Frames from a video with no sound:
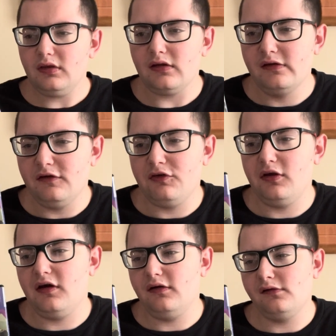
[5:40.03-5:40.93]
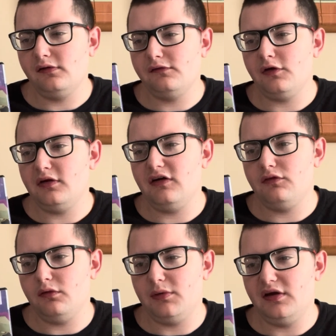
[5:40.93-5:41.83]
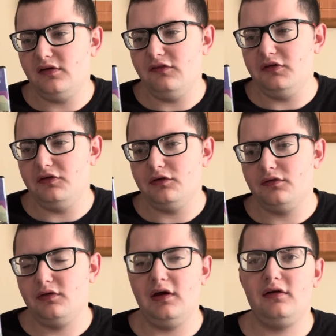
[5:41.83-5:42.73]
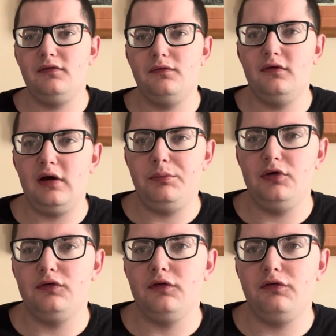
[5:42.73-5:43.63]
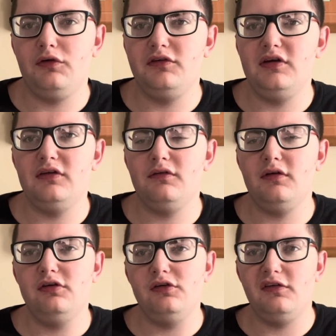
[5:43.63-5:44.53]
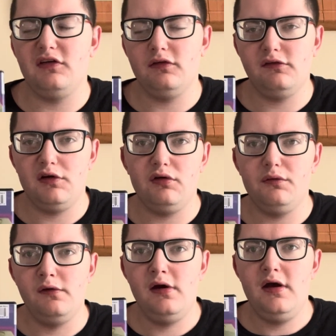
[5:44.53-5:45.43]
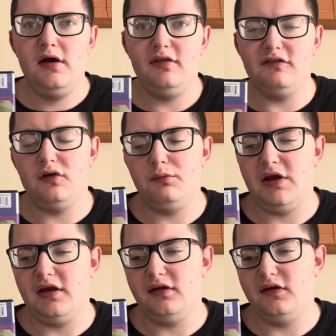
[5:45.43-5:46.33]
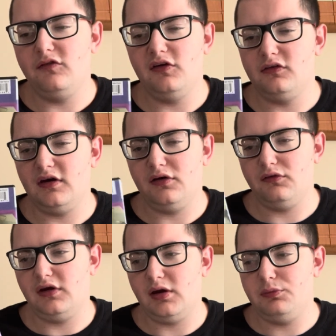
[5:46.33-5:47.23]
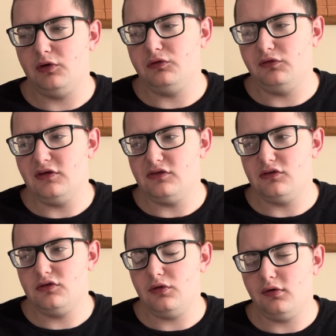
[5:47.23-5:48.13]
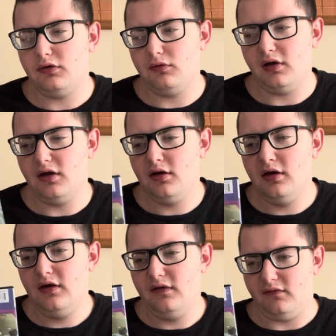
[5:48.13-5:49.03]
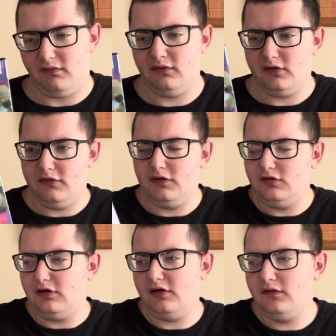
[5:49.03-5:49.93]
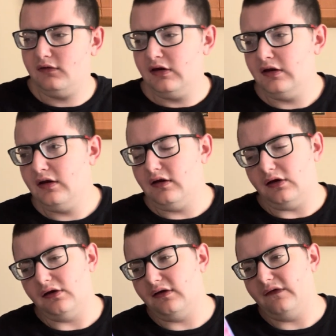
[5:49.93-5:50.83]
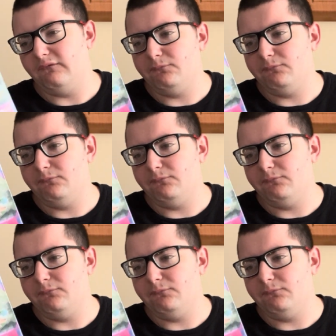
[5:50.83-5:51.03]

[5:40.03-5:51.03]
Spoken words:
made DVDs with like episodes from the first season of the show. They've never made any DVDs that have like episodes from seasons 2 or 3 of the show. I